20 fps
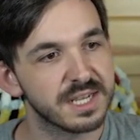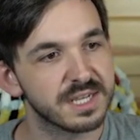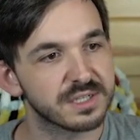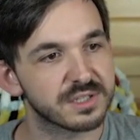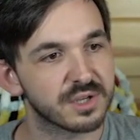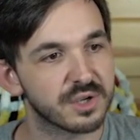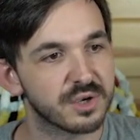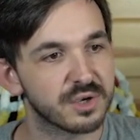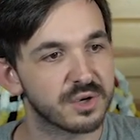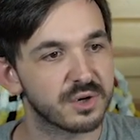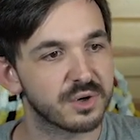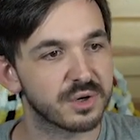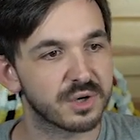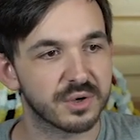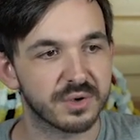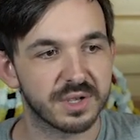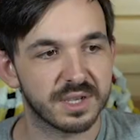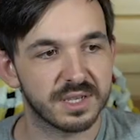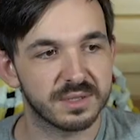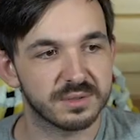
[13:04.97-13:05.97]
So
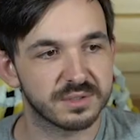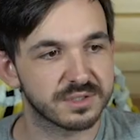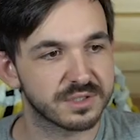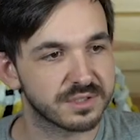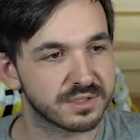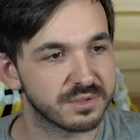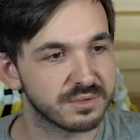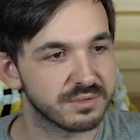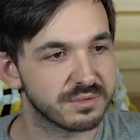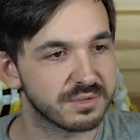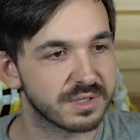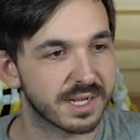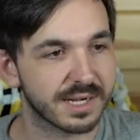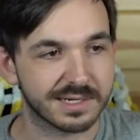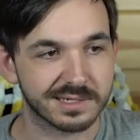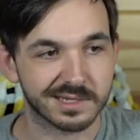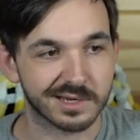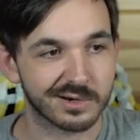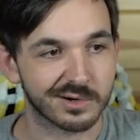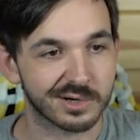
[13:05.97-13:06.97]
go ahead, let's do
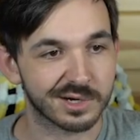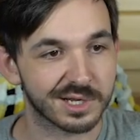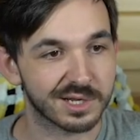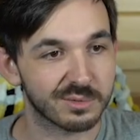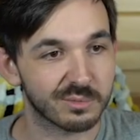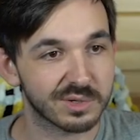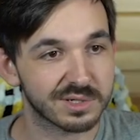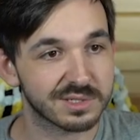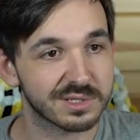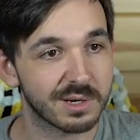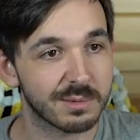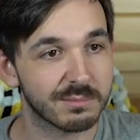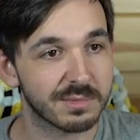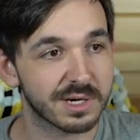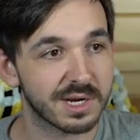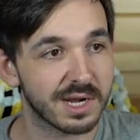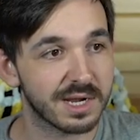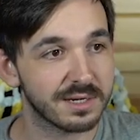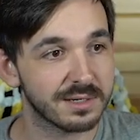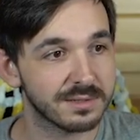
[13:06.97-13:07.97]
dexterity and wisdom
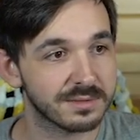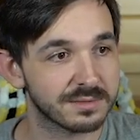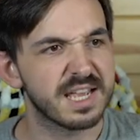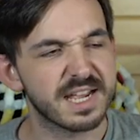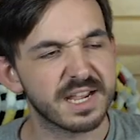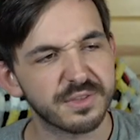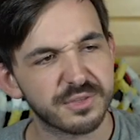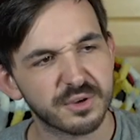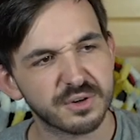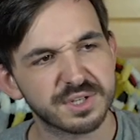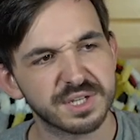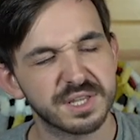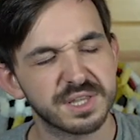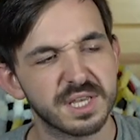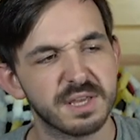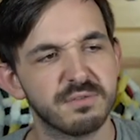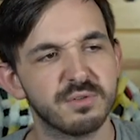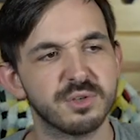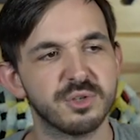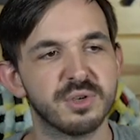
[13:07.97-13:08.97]
again. At 13th
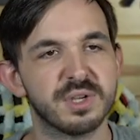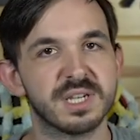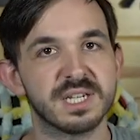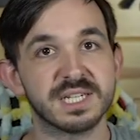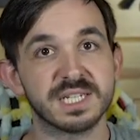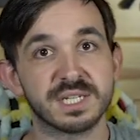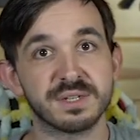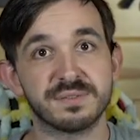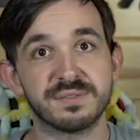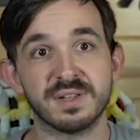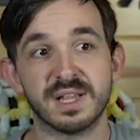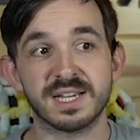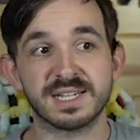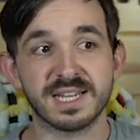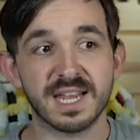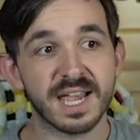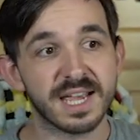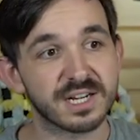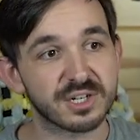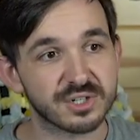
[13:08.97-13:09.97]
level, you get deflect
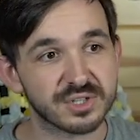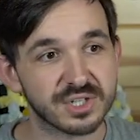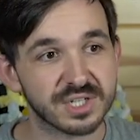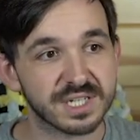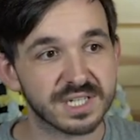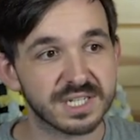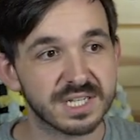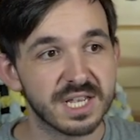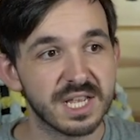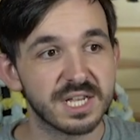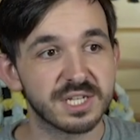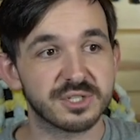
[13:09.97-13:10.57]
energy.